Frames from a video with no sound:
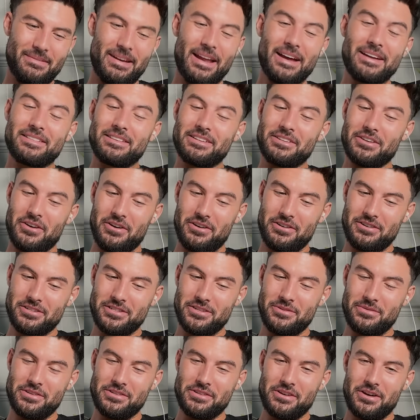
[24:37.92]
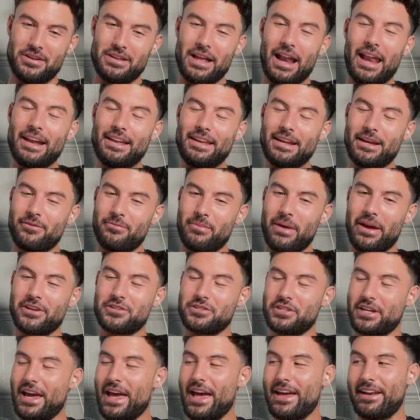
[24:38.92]
Like the dogs, you were the dog. I like to give them
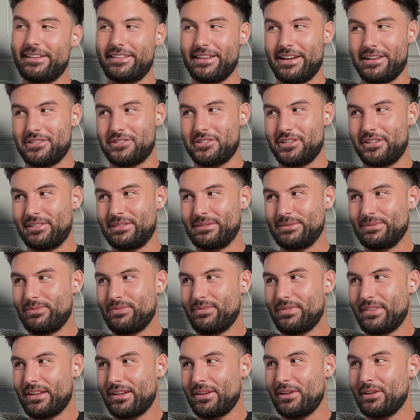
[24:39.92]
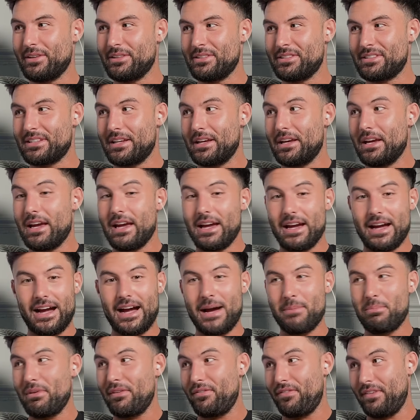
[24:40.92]
extra care and attention. Because
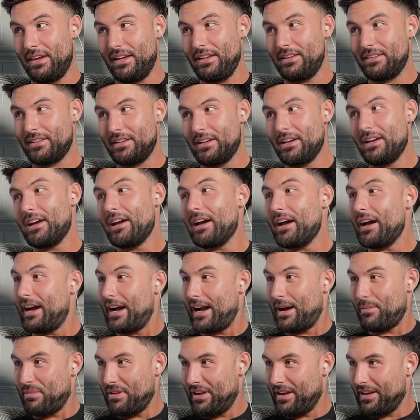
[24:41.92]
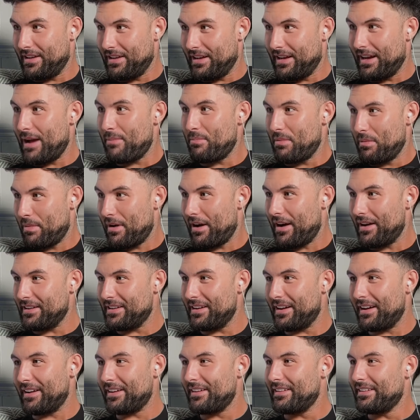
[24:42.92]
happy feet, happy
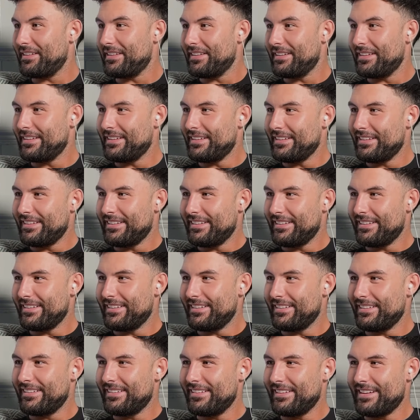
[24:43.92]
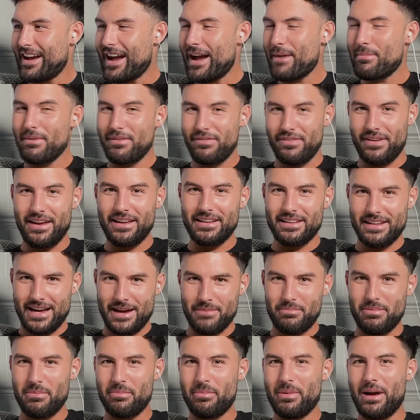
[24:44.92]
partner. Happy feet,
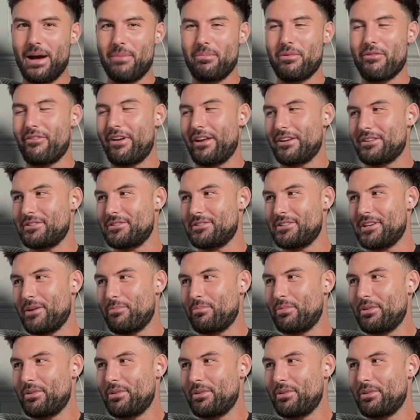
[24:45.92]
happy relationship.